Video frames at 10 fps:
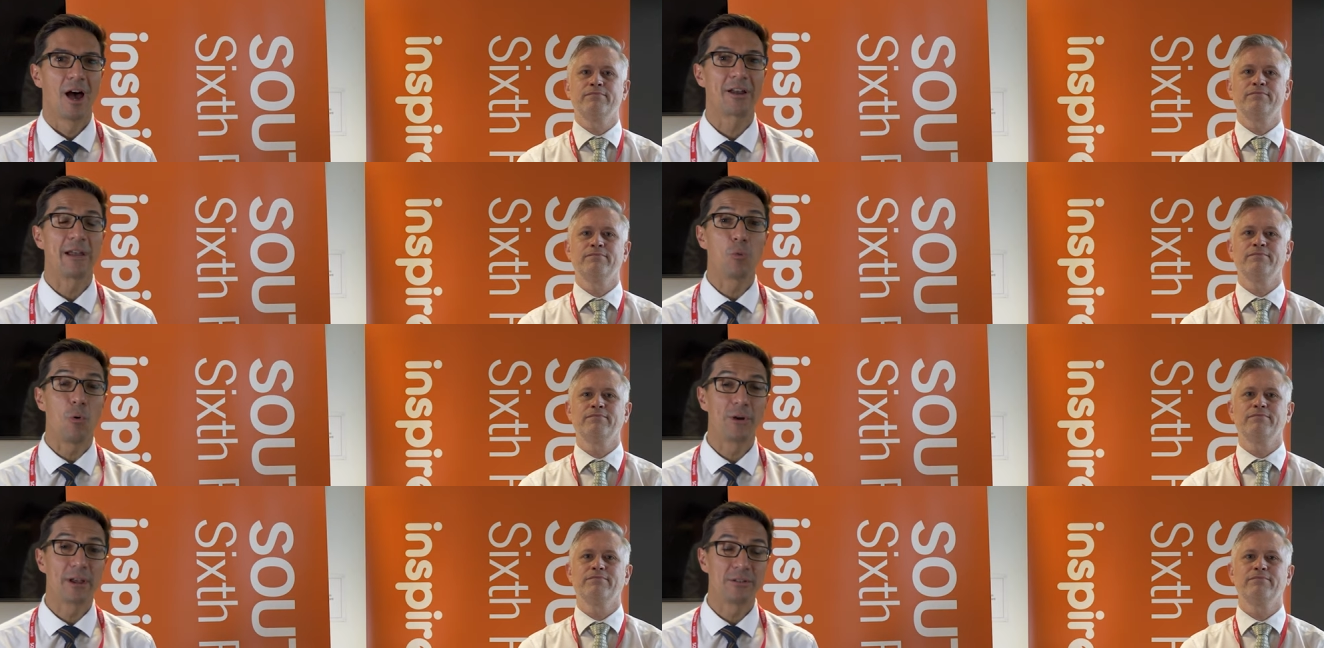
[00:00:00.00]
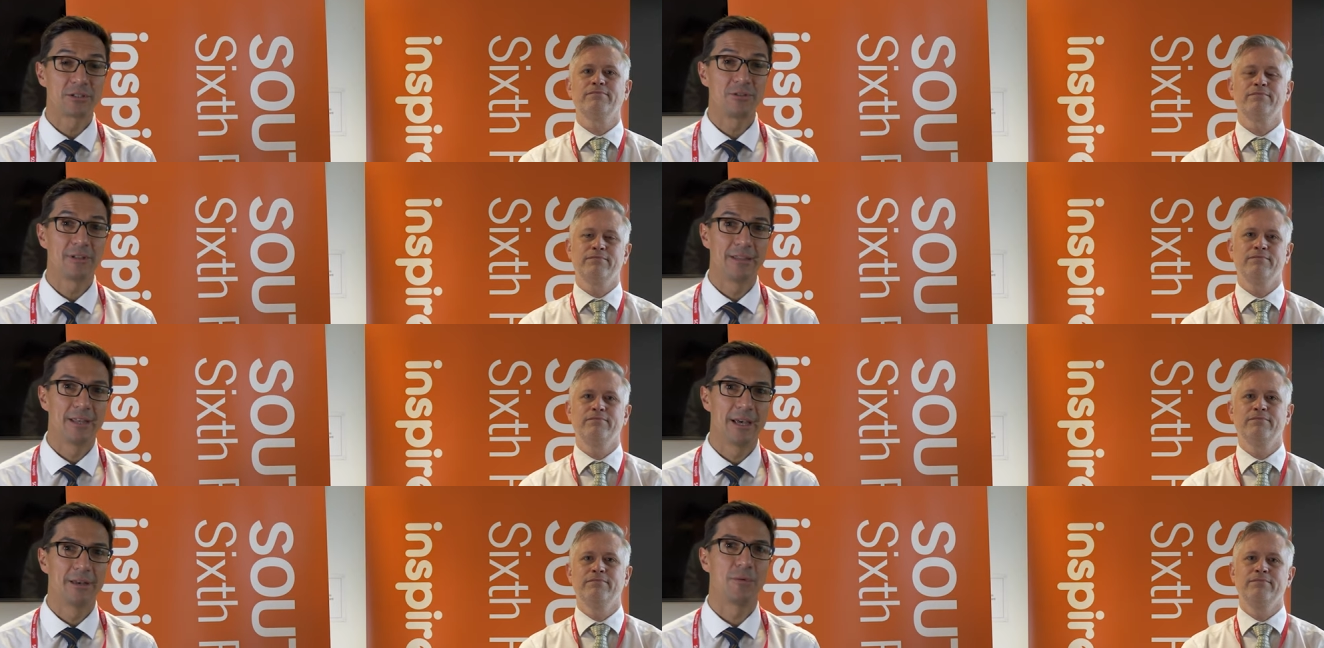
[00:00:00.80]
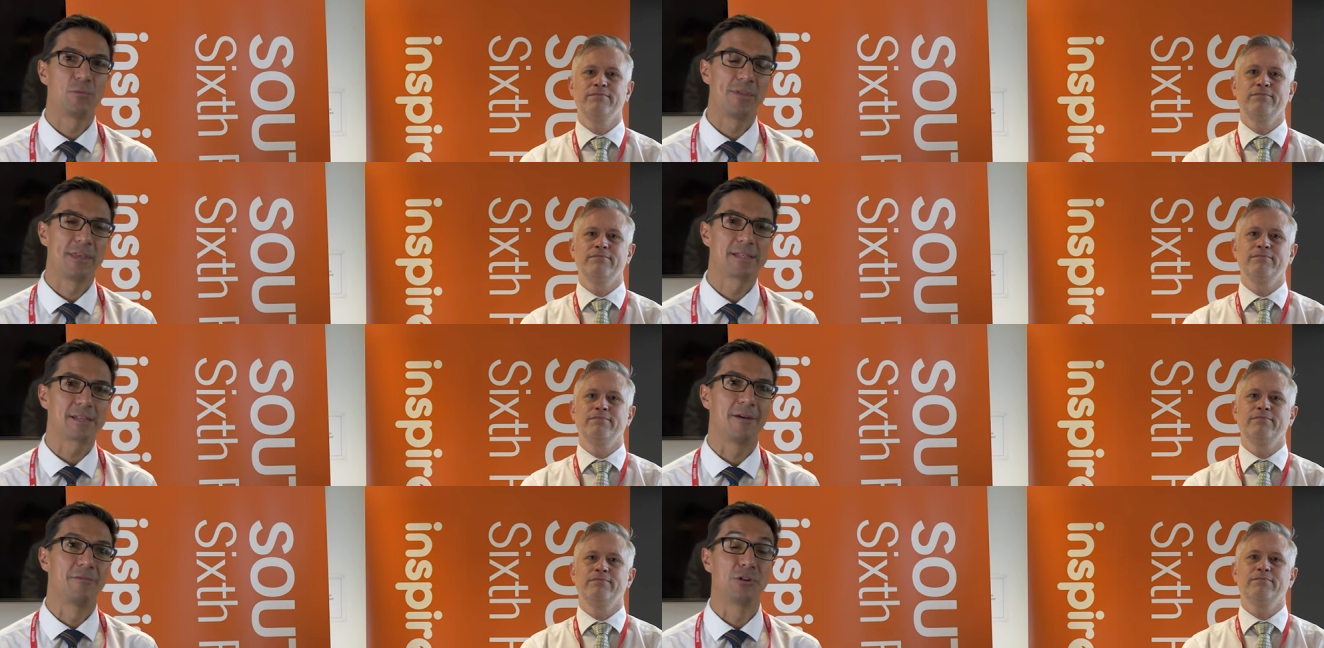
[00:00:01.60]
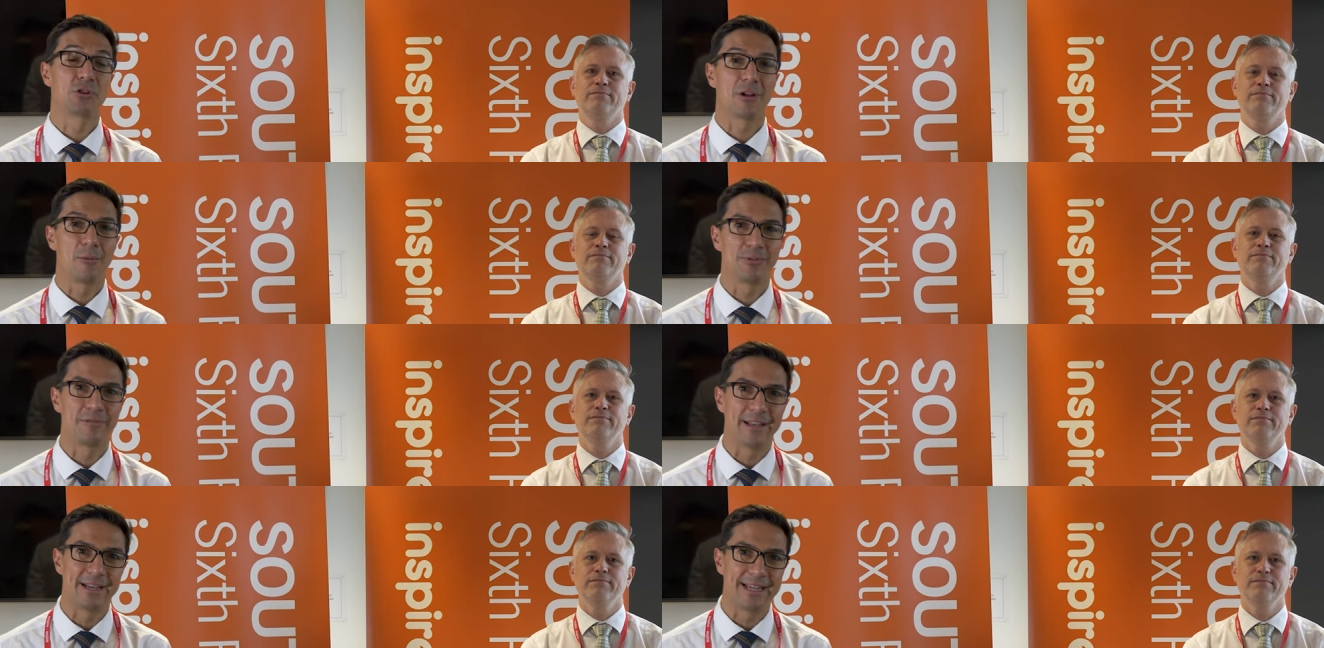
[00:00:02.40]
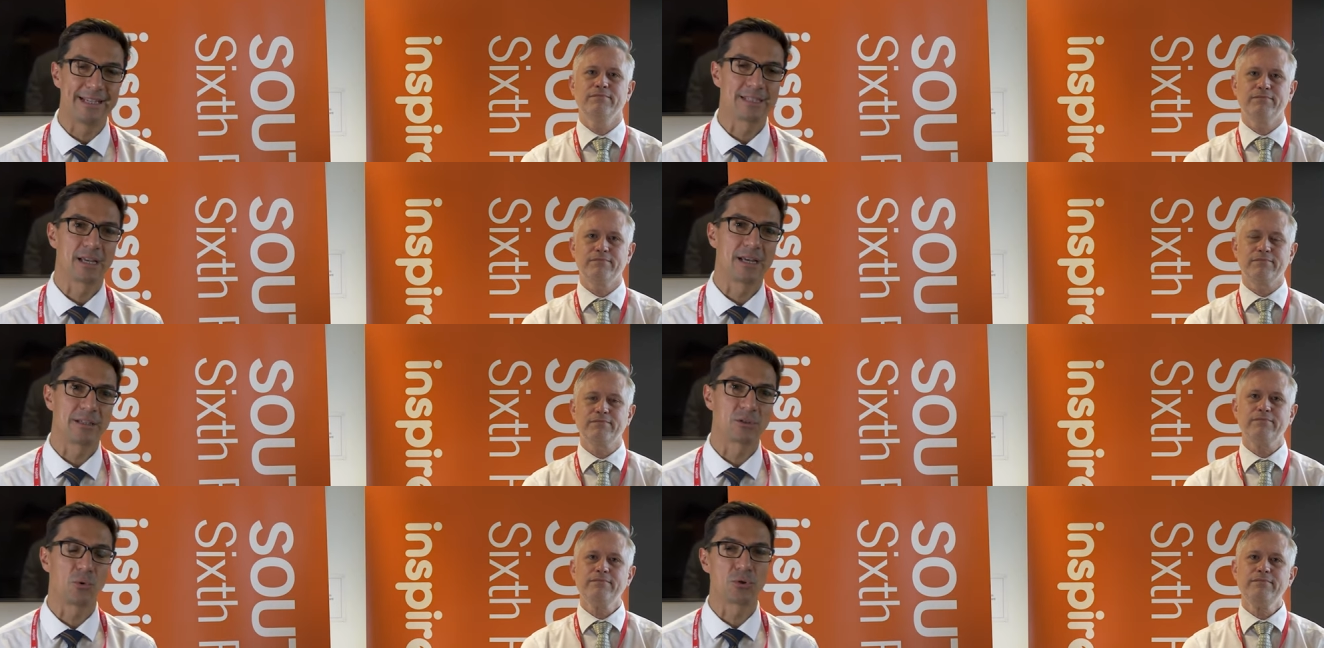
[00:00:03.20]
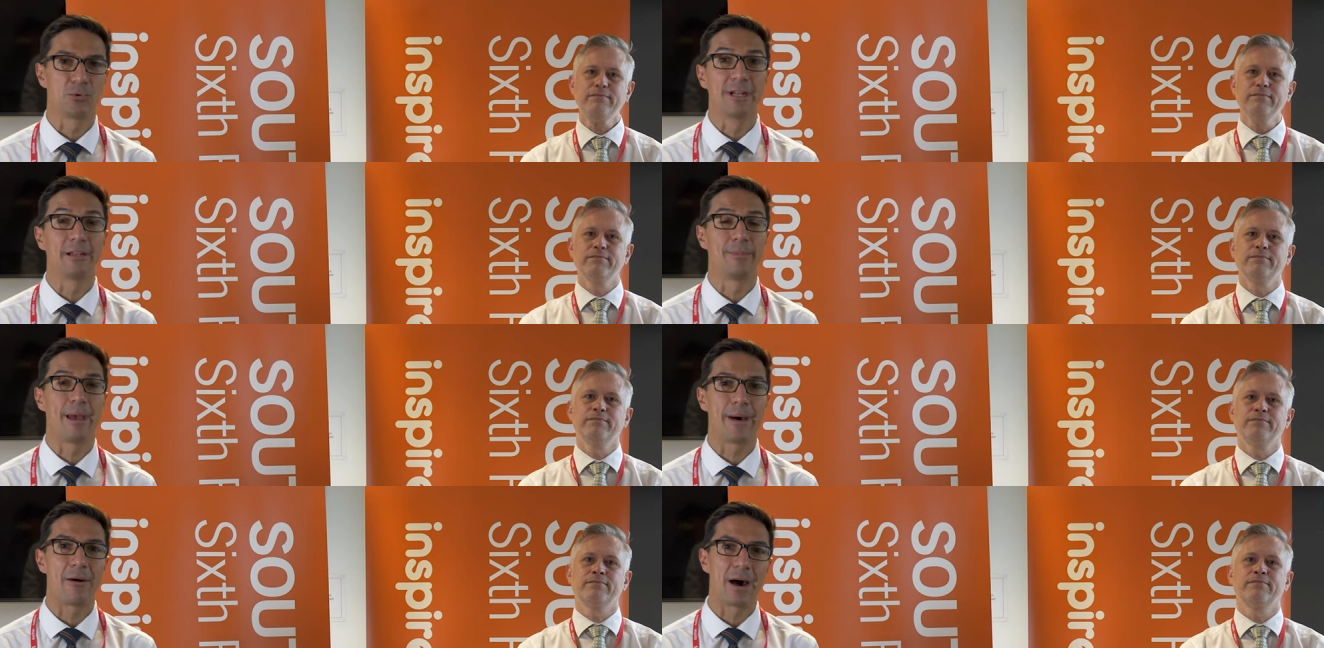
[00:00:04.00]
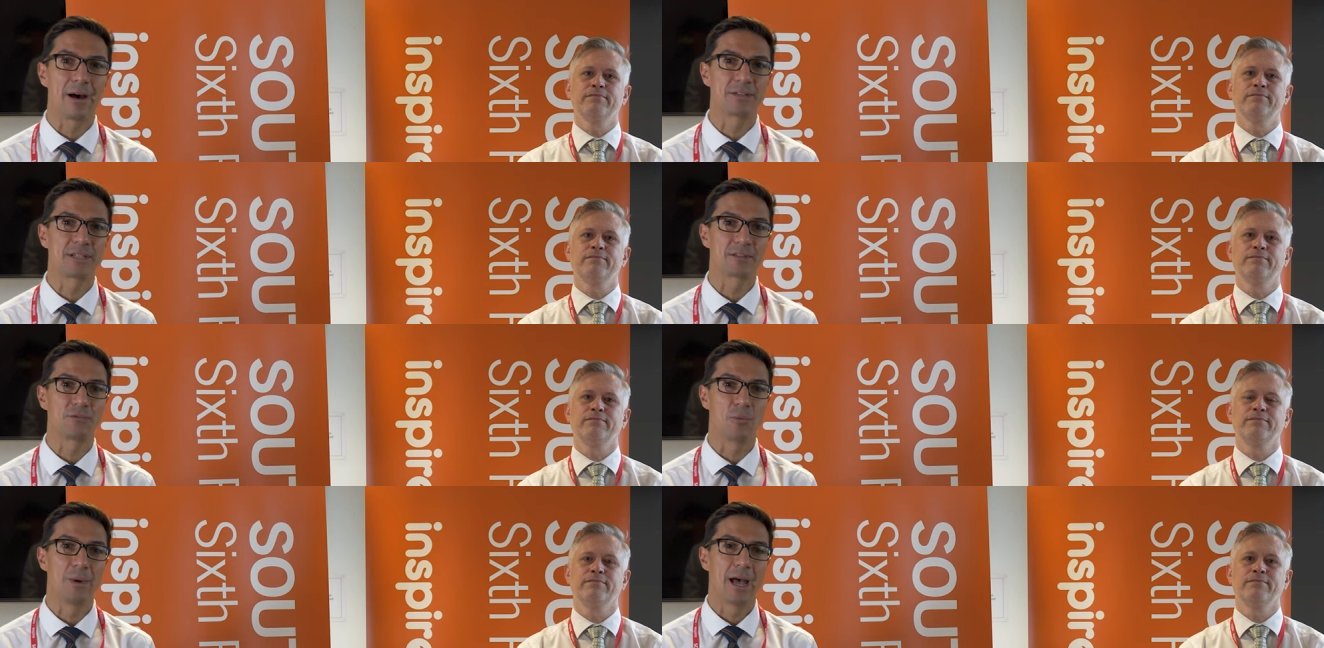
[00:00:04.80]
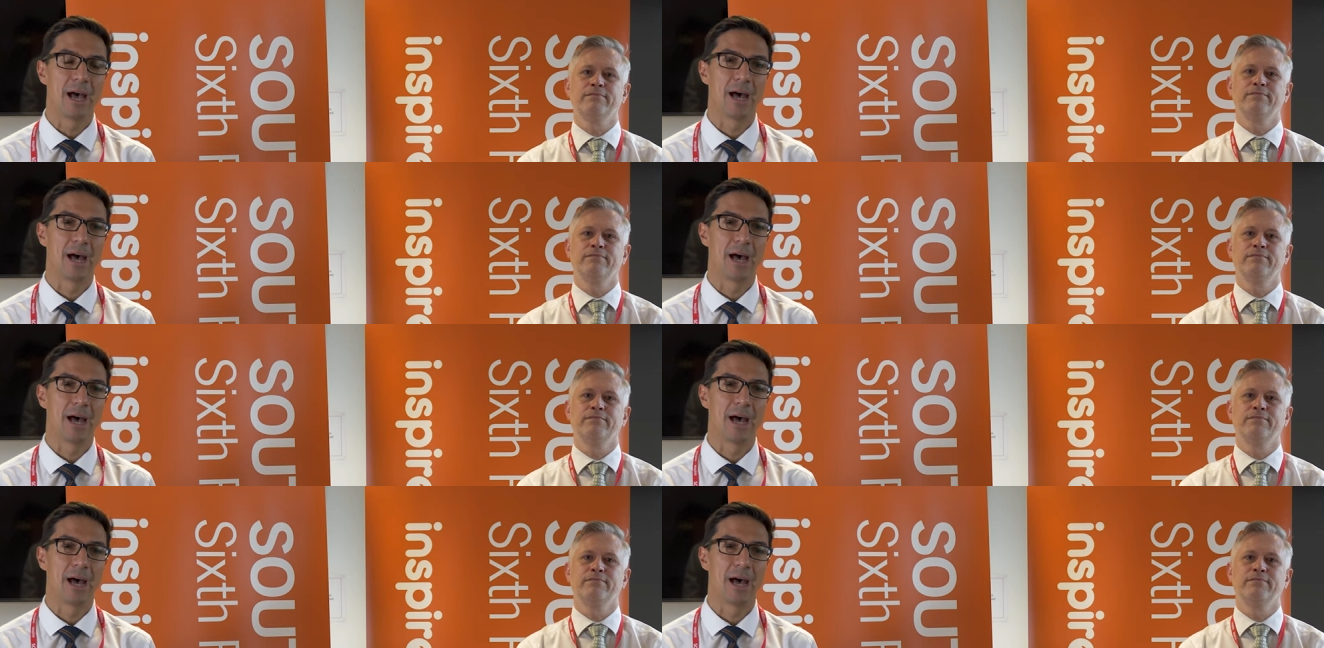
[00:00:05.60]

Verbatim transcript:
Speaker 1: Okay, what we're going to do then uh, with this virtual open event is uh, talk to you a little bit about our sixth form.